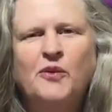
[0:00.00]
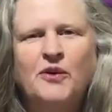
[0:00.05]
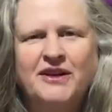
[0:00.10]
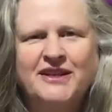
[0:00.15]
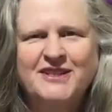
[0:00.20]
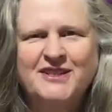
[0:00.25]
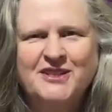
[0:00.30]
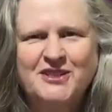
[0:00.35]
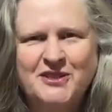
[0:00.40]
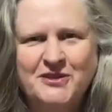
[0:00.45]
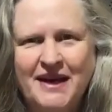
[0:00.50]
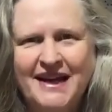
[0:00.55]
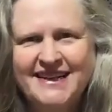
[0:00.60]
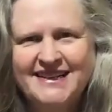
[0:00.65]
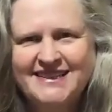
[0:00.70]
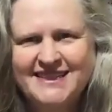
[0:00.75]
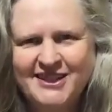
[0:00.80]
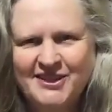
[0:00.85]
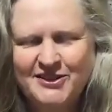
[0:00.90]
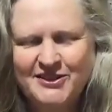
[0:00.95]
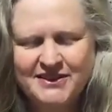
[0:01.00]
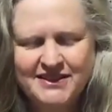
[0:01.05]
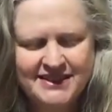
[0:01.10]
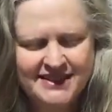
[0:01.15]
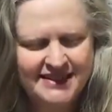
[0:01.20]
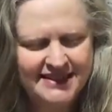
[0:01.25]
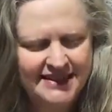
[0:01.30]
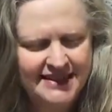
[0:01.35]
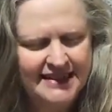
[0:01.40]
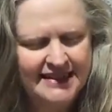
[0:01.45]
wanting to do
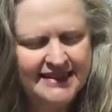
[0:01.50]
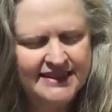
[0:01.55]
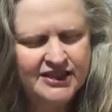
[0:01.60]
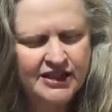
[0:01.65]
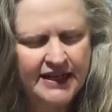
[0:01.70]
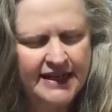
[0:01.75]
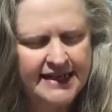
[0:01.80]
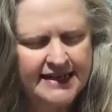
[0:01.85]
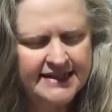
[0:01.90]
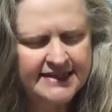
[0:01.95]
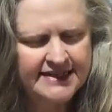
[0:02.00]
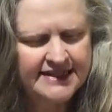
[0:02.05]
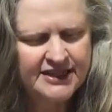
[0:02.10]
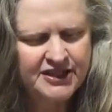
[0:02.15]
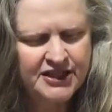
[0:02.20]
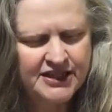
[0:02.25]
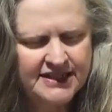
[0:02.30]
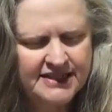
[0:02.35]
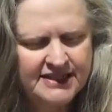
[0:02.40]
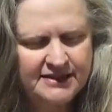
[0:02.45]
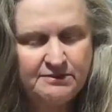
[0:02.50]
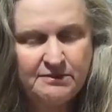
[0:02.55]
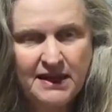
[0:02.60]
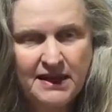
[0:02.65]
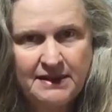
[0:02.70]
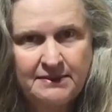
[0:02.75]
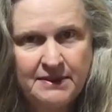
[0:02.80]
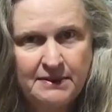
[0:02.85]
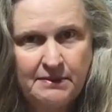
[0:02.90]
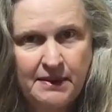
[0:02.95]
hexagons, Diane suggested
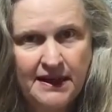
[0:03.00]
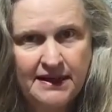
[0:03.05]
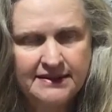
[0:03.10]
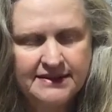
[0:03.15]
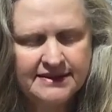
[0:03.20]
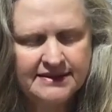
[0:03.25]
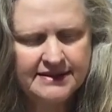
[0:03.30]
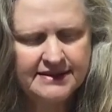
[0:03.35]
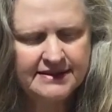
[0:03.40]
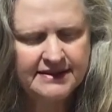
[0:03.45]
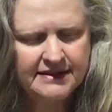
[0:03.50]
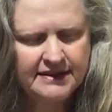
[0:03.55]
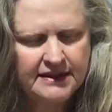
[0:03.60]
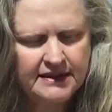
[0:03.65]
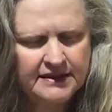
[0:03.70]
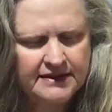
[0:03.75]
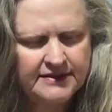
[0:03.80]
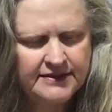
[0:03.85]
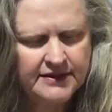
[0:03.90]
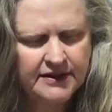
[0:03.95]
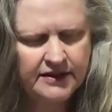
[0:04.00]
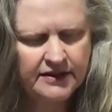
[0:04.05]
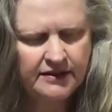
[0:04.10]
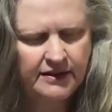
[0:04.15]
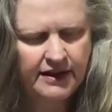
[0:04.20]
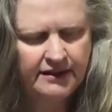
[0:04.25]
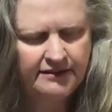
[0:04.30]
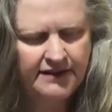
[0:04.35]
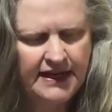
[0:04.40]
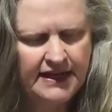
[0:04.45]
maybe buttons. So
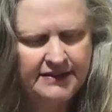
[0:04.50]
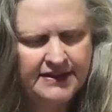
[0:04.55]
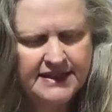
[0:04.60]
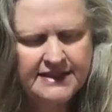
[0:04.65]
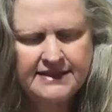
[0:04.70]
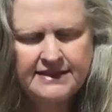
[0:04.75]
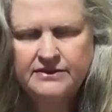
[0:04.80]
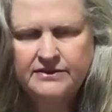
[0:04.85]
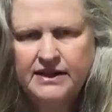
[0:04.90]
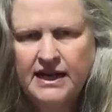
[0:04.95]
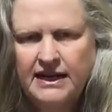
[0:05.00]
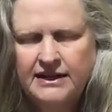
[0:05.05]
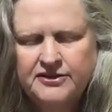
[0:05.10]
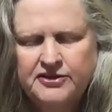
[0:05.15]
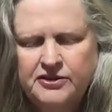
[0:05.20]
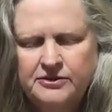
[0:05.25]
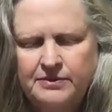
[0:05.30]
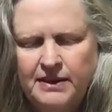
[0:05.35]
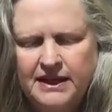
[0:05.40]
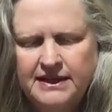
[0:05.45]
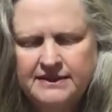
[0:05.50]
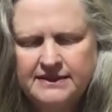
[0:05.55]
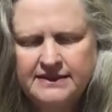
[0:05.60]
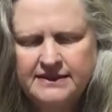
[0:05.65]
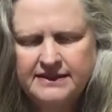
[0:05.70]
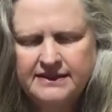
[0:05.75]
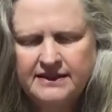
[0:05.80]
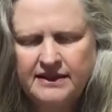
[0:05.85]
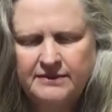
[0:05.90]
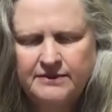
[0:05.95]
I found these little country
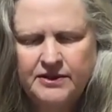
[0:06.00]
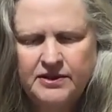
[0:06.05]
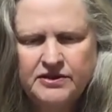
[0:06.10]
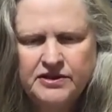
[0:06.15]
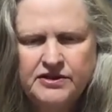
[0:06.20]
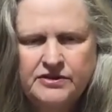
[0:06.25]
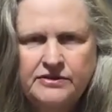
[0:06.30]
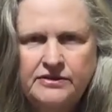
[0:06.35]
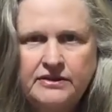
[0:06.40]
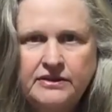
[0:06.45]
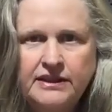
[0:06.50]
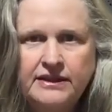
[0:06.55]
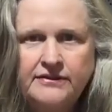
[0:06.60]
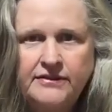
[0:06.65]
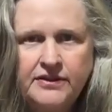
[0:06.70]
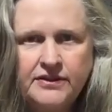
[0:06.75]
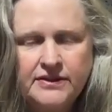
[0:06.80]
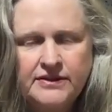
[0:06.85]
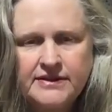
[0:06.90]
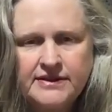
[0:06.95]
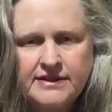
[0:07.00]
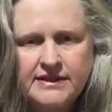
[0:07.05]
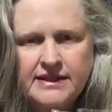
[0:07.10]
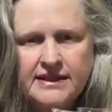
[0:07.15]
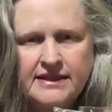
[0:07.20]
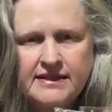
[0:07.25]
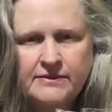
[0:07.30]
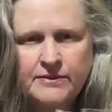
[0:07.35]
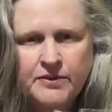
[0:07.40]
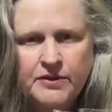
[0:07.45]
buttons, and I'm not sure if you can see
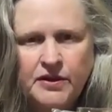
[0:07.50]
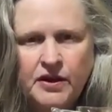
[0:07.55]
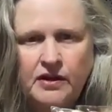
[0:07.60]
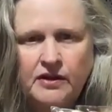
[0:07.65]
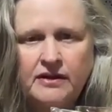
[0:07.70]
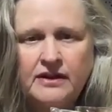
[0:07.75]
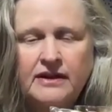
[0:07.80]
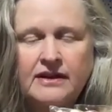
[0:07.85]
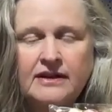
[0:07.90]
them or not,